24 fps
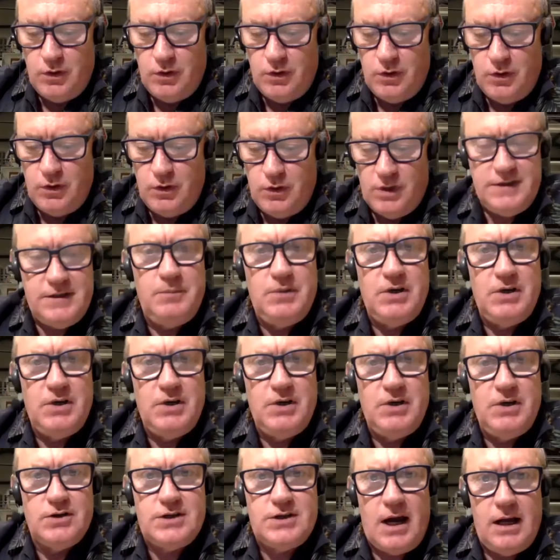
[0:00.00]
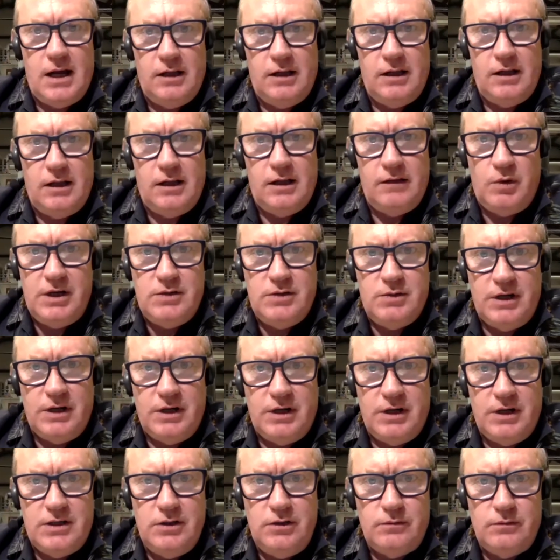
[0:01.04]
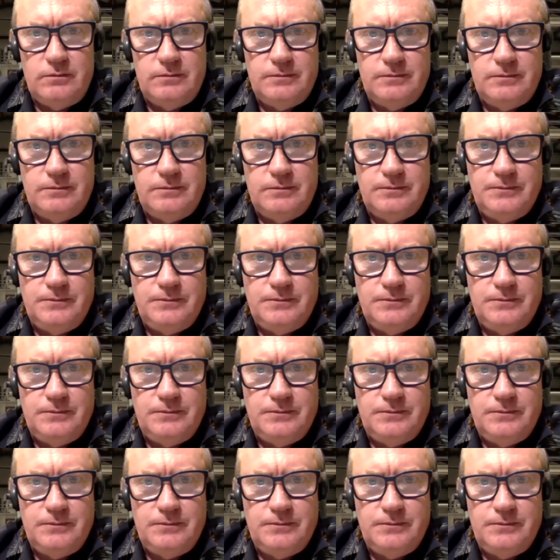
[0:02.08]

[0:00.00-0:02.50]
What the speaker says: So what's the beer style of 2022?